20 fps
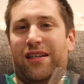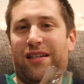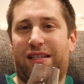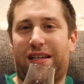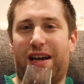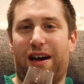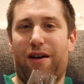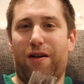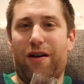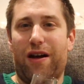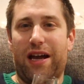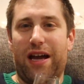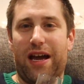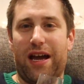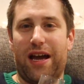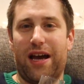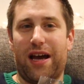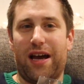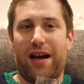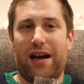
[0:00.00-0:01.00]
So,
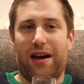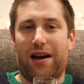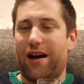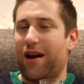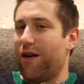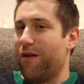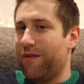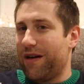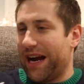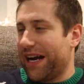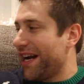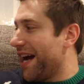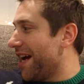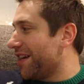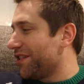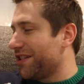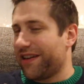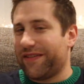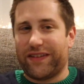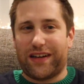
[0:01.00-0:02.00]
oh my
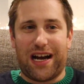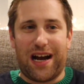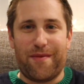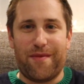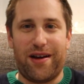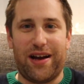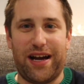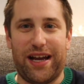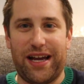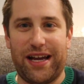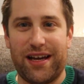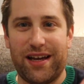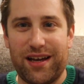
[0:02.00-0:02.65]
gosh, I forgot my